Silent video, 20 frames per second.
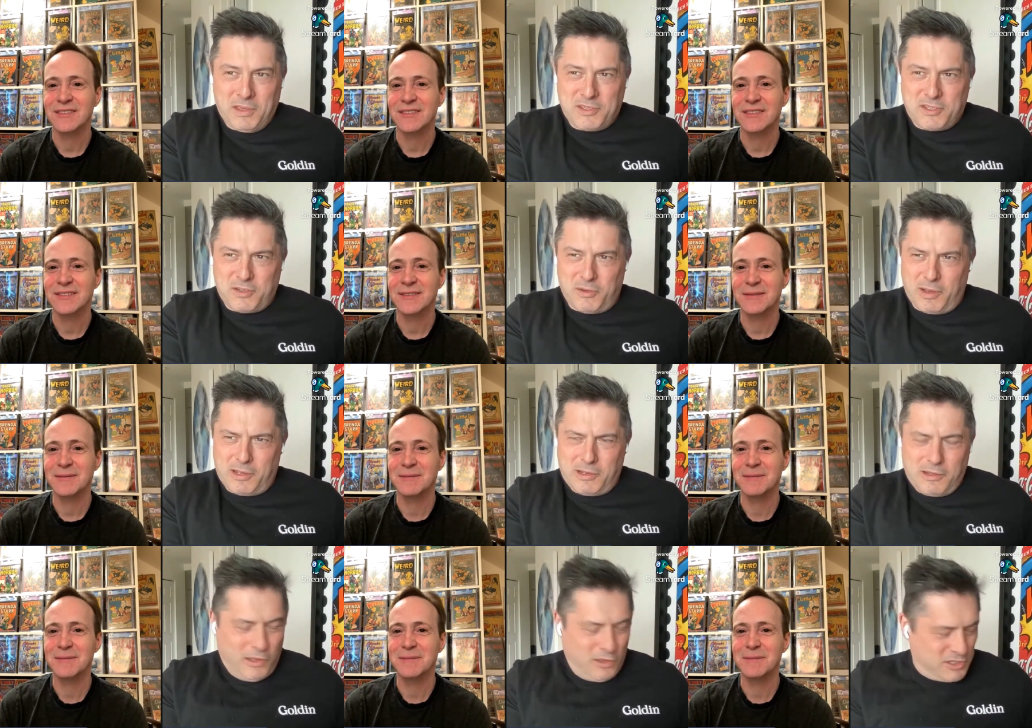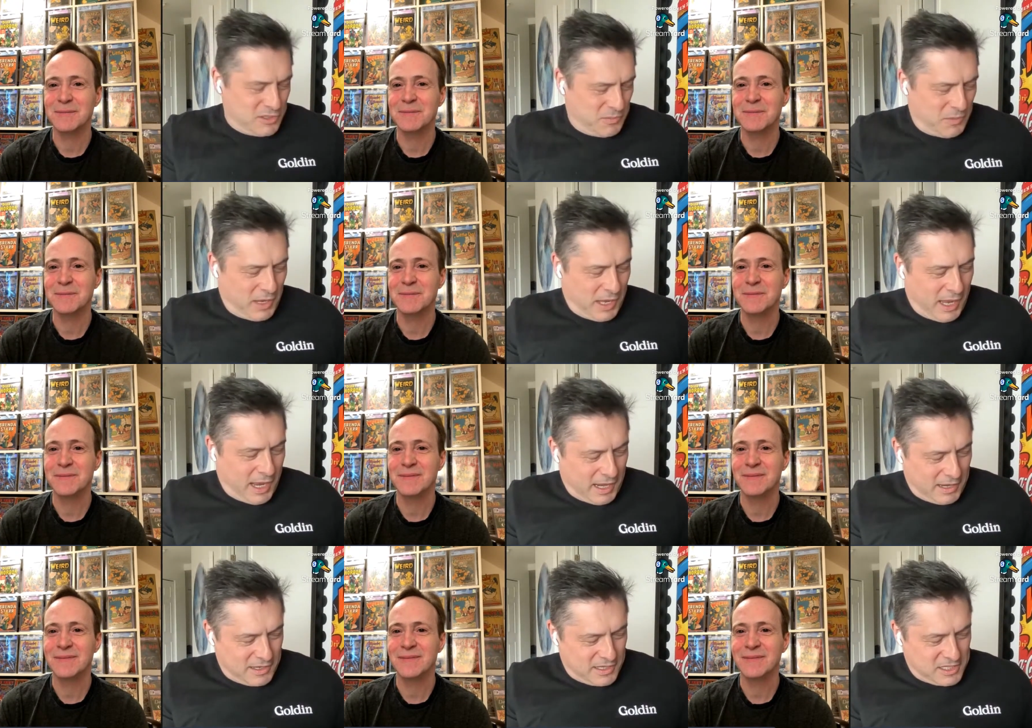Speaker 1: So I mm -hmm. looked at my
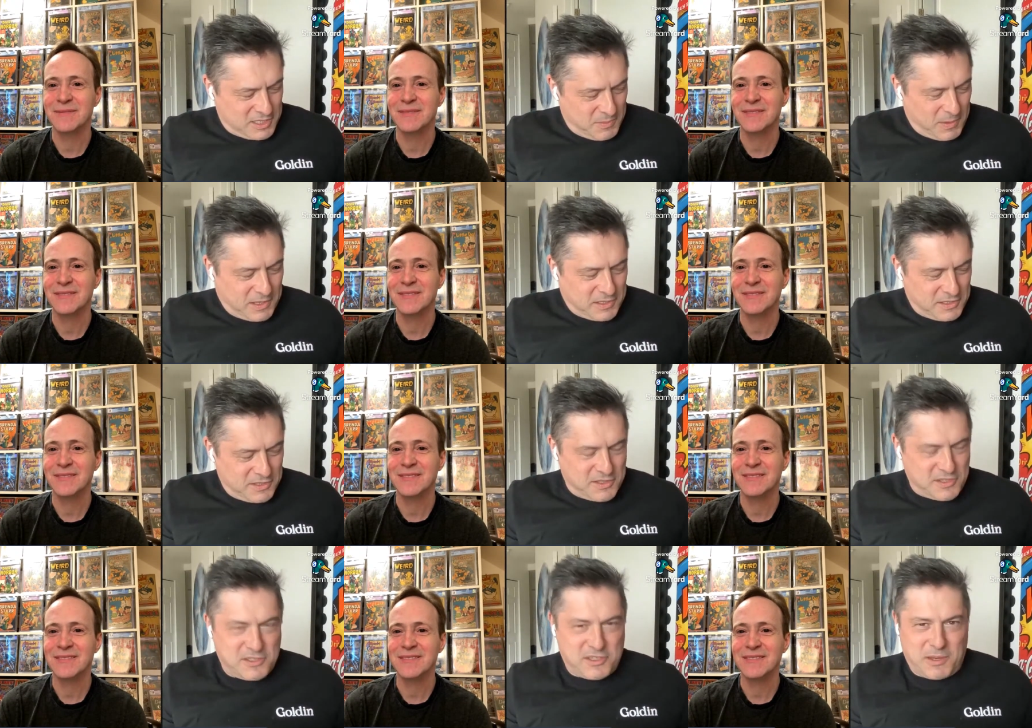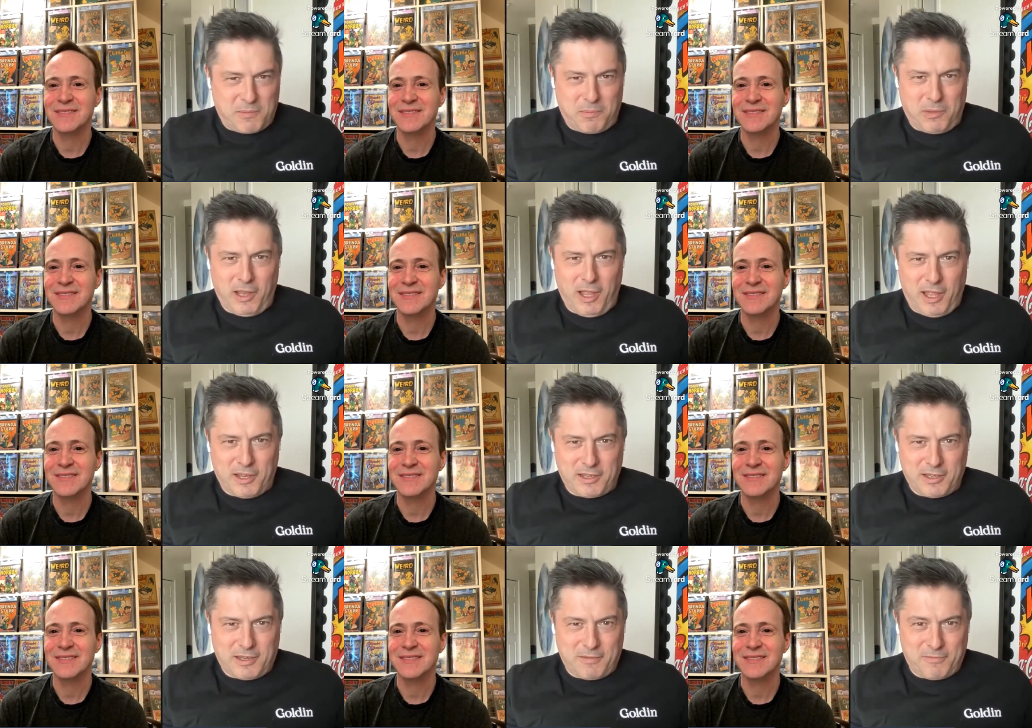hand, expecting to see
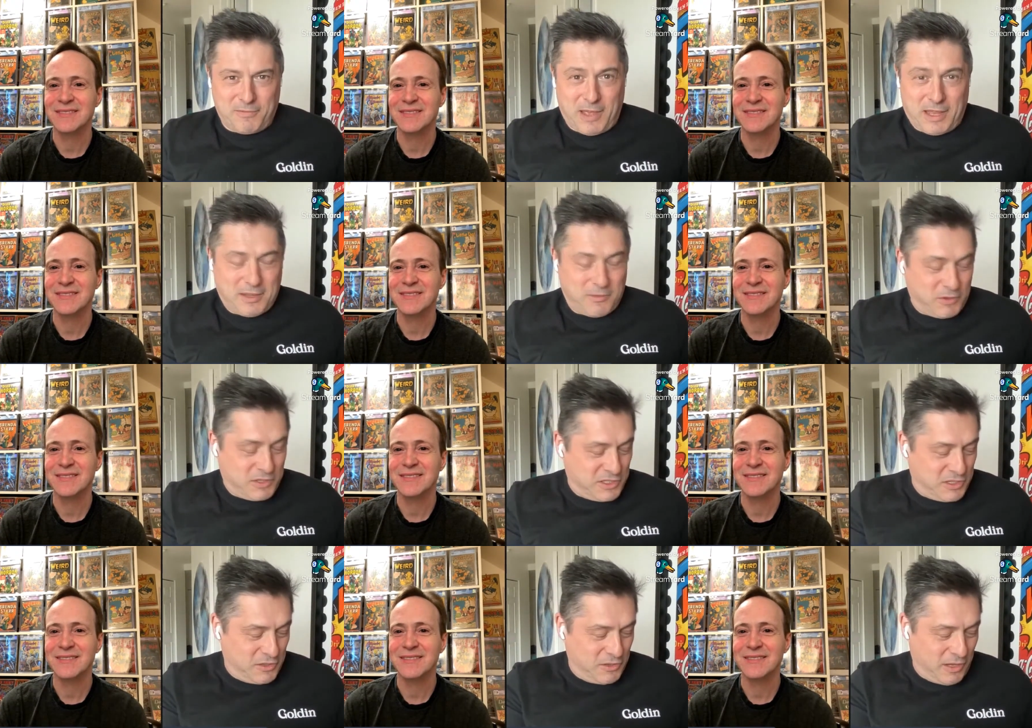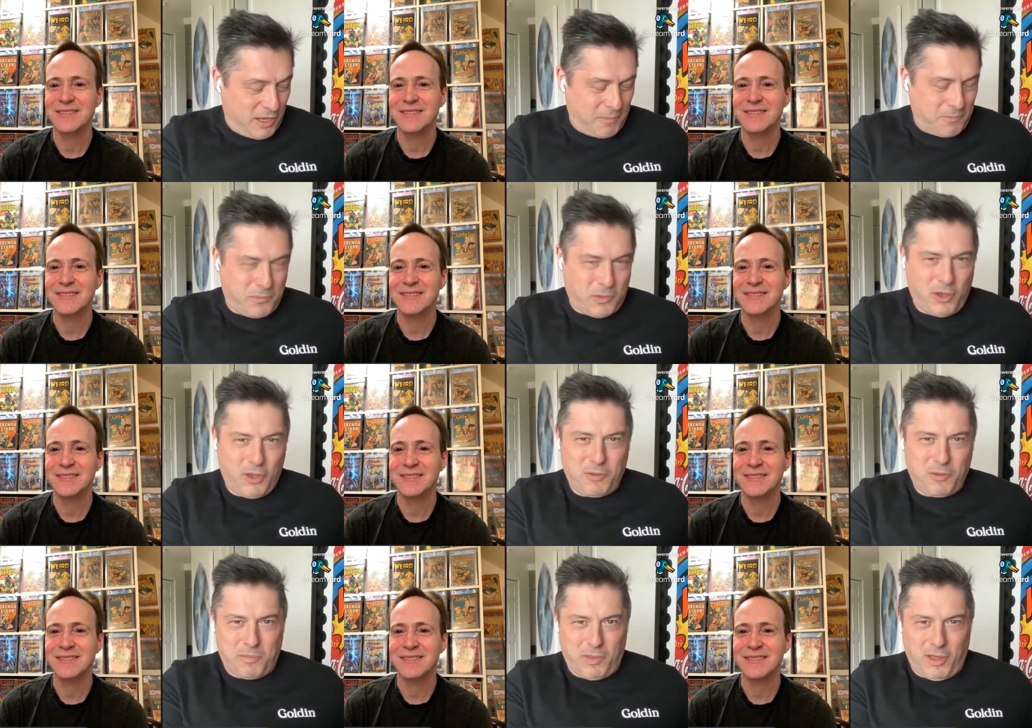blood, and in fact, there were two like
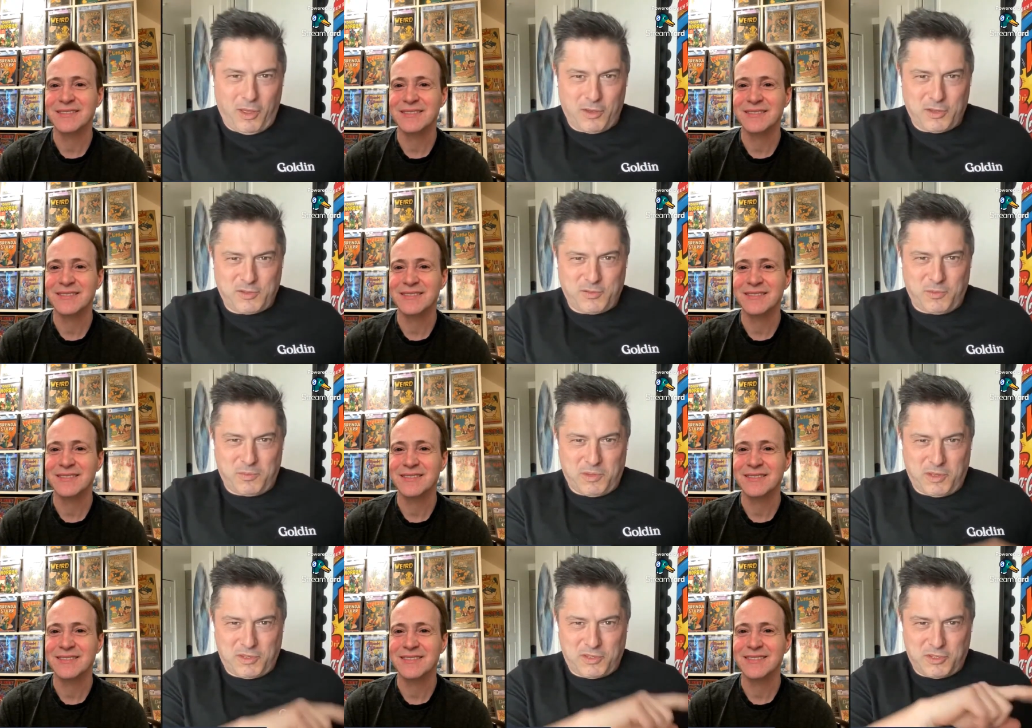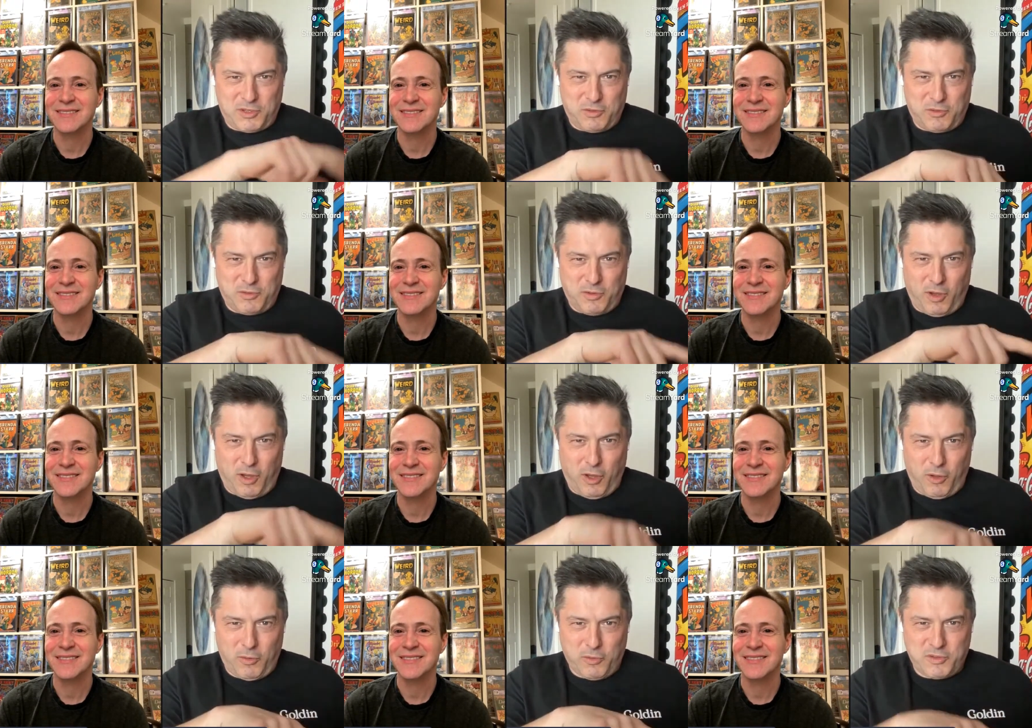burn marks from the
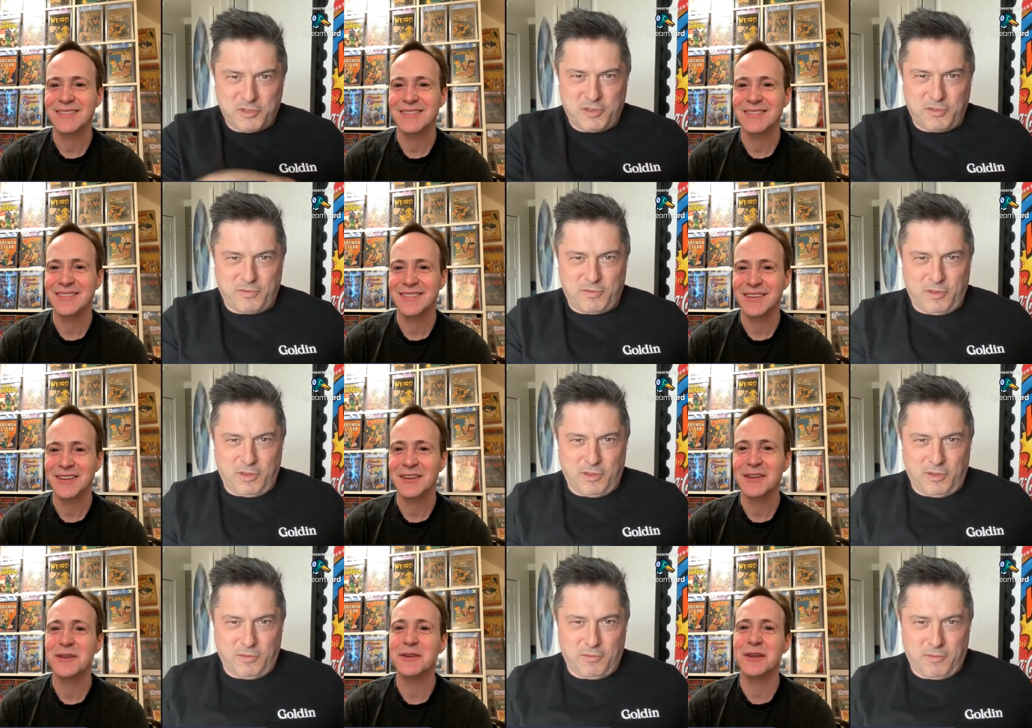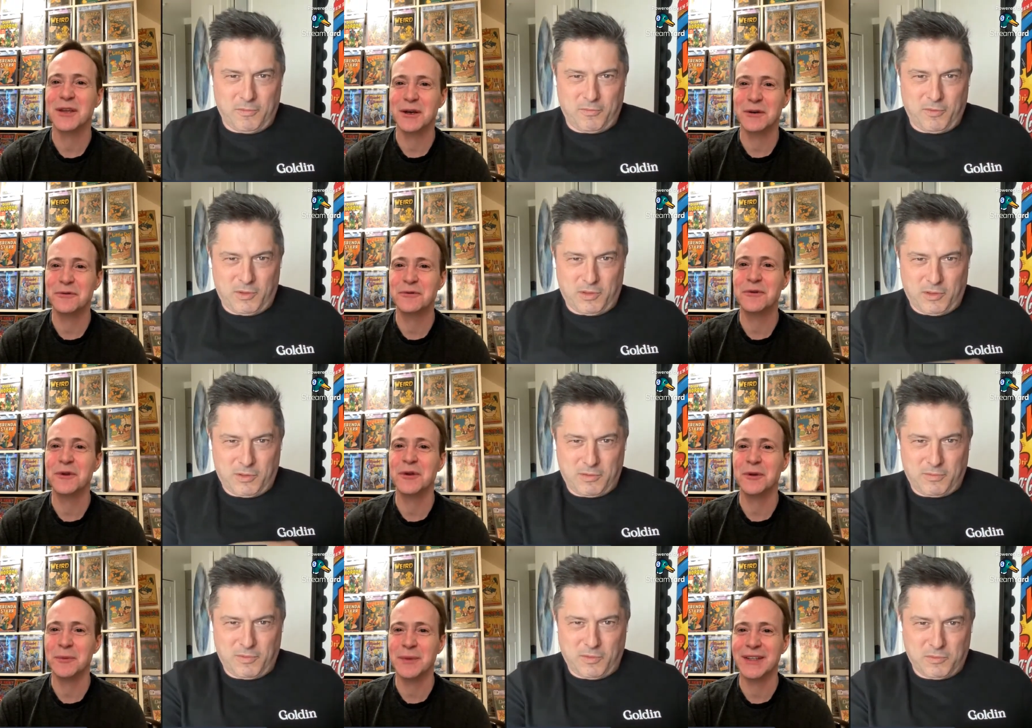two holes of uh, the,
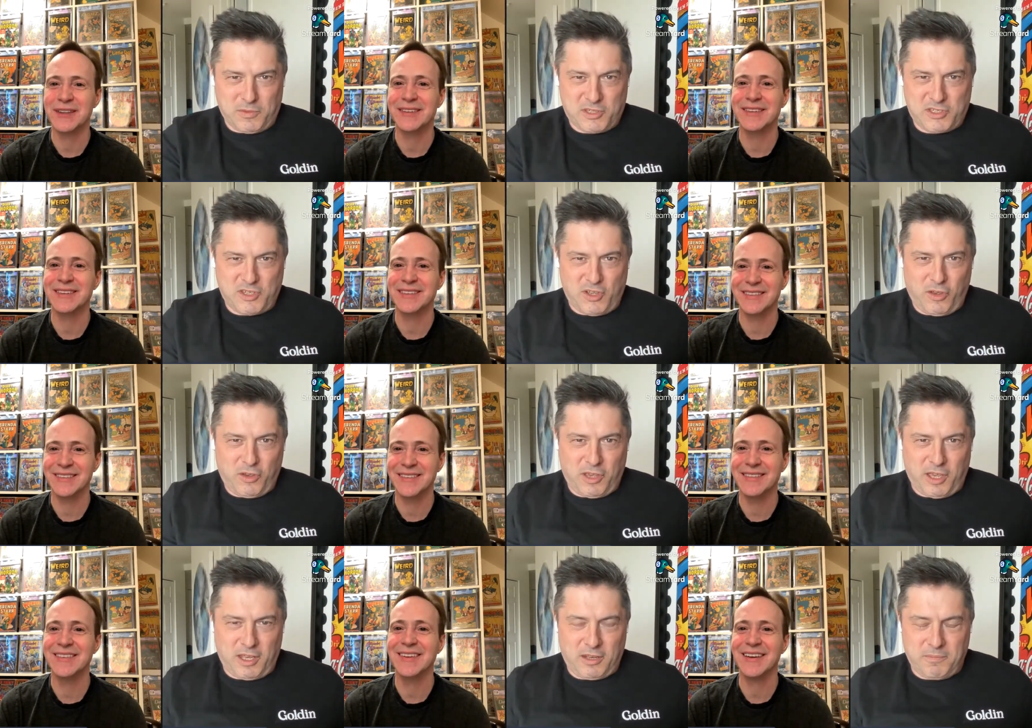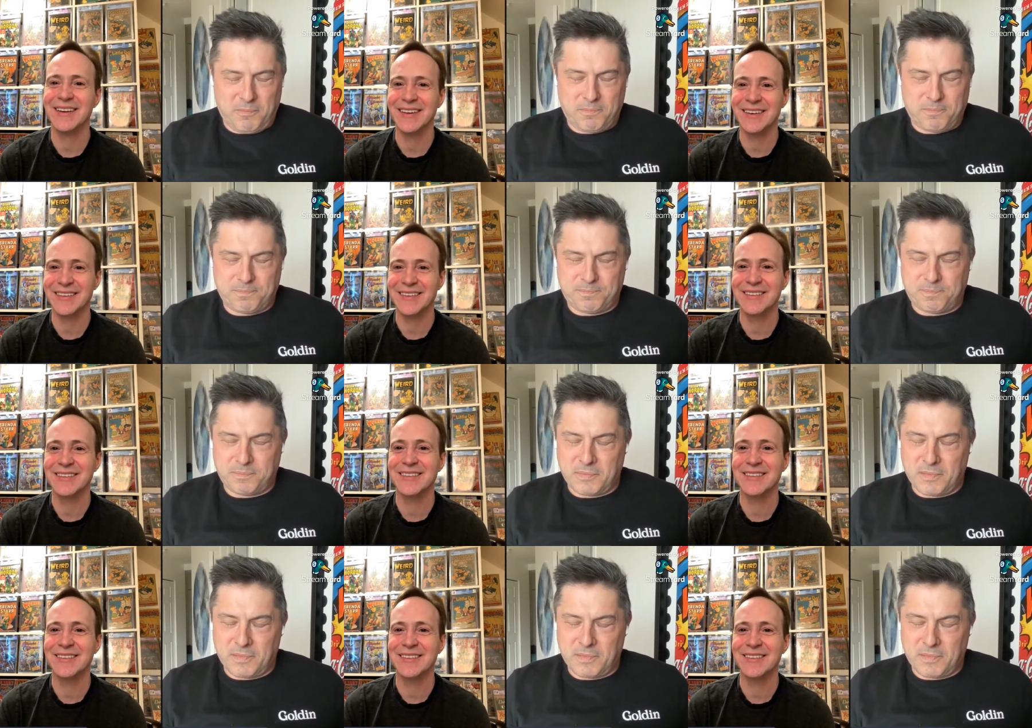from the socket. Yeah.